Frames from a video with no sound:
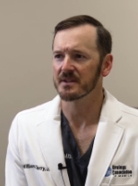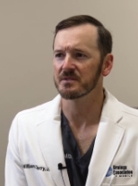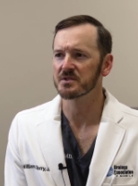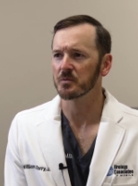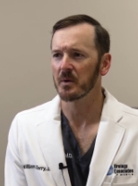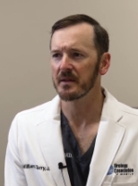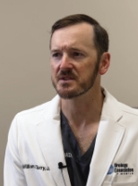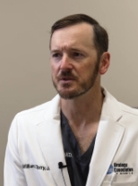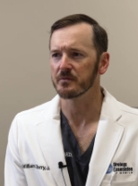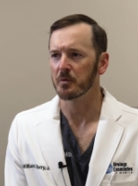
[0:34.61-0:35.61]
and just the way they
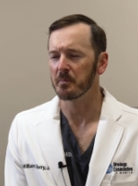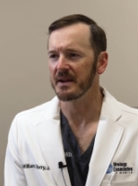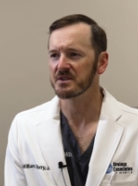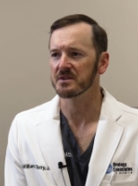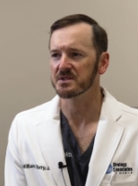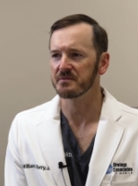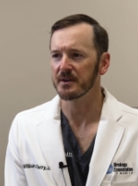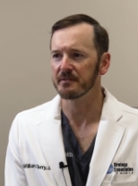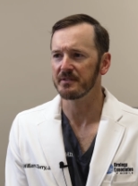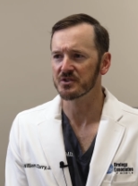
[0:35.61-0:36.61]
serve their patients
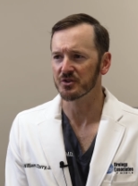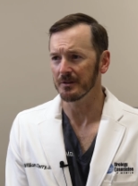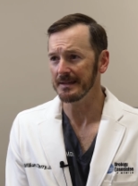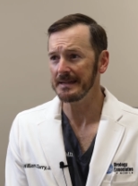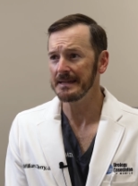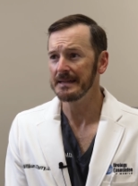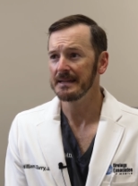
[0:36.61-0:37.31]
very efficiently.